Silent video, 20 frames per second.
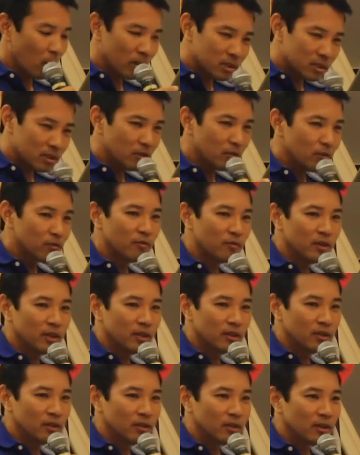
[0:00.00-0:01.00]
what do you
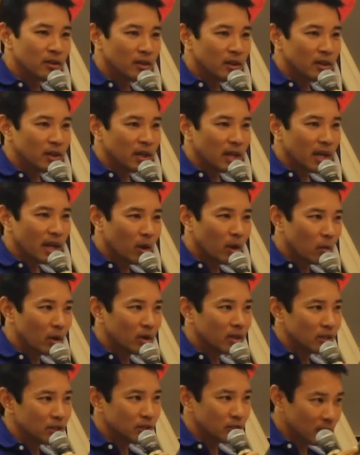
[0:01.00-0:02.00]
feel,
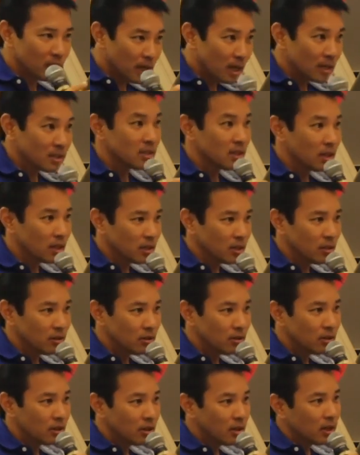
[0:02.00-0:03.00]
and what does your gut tell
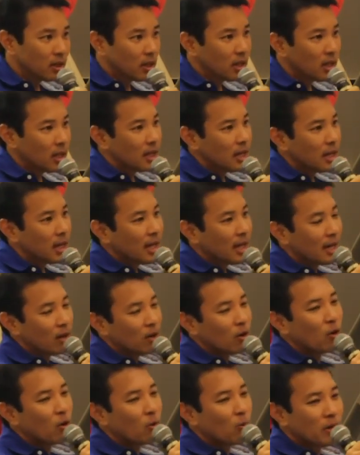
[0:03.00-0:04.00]
you? And
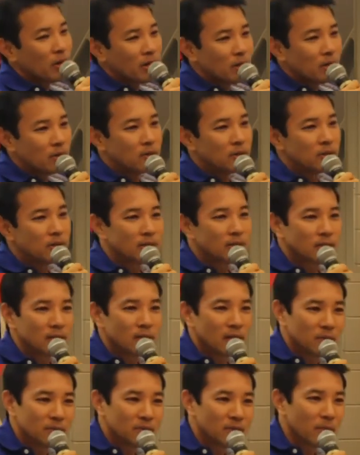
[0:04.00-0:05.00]
at home we
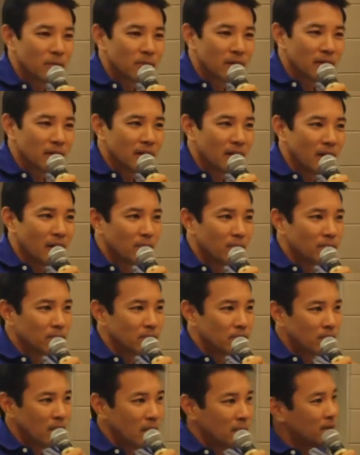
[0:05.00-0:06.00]
use something
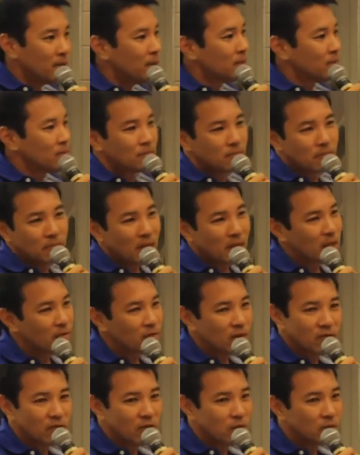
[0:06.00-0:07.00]
that maybe
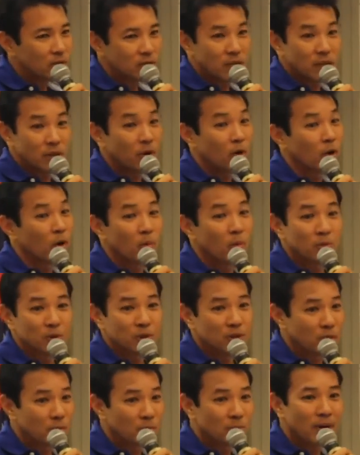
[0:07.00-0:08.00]
many of you have used in your
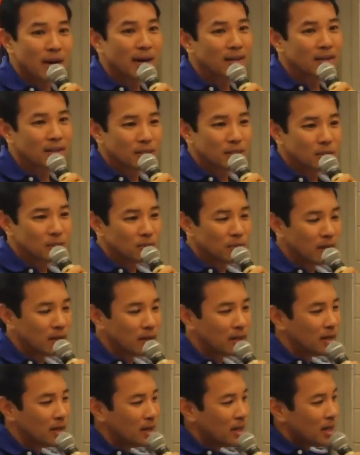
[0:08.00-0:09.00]
homes or in your practice,
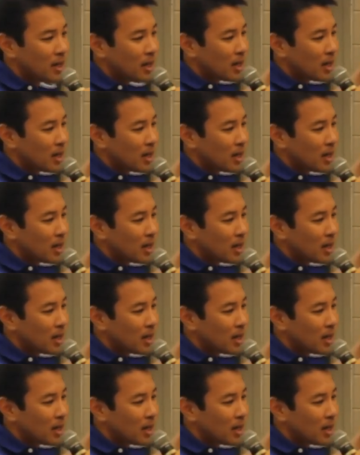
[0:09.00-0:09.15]
but